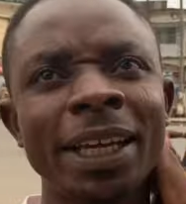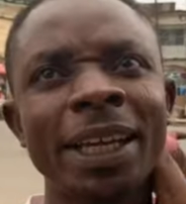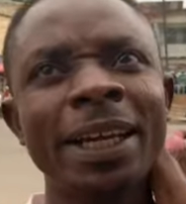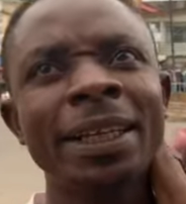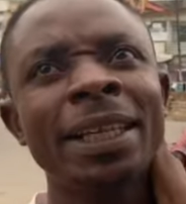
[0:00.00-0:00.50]

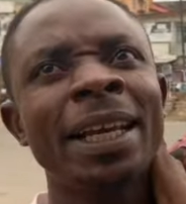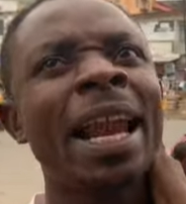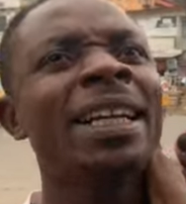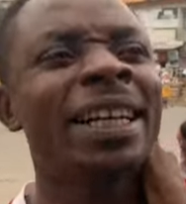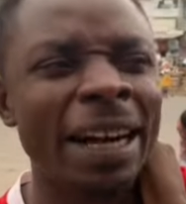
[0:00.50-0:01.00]
the
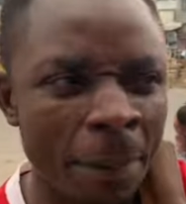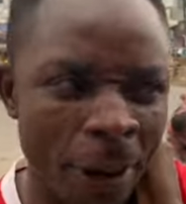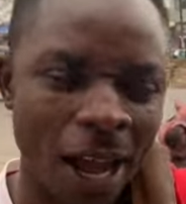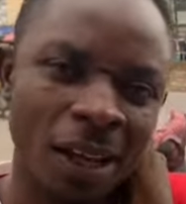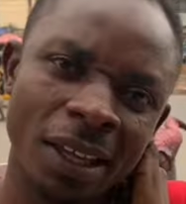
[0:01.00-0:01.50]
land
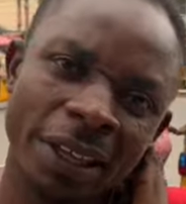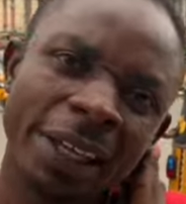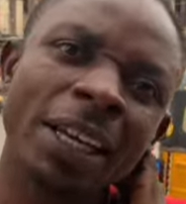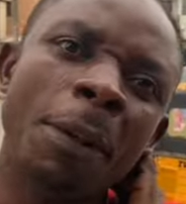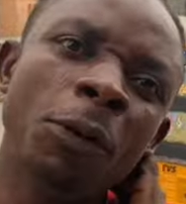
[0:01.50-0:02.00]
grabber
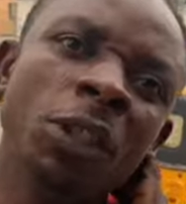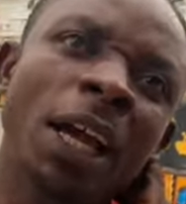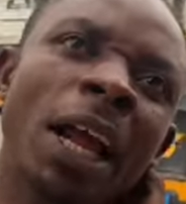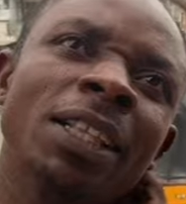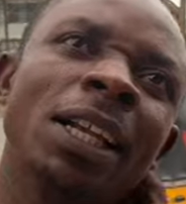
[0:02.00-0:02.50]
in
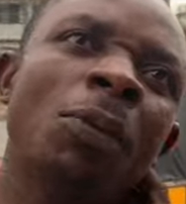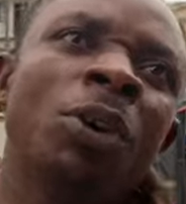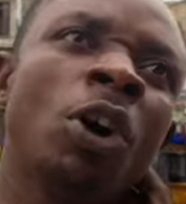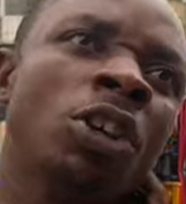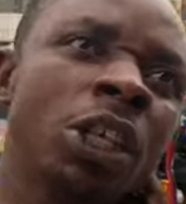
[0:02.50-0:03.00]
Abuja right now,
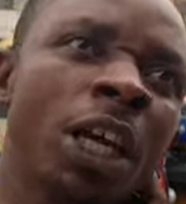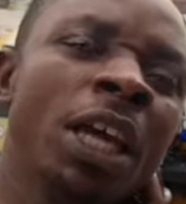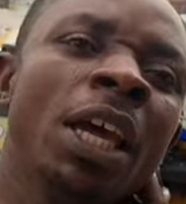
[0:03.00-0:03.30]
because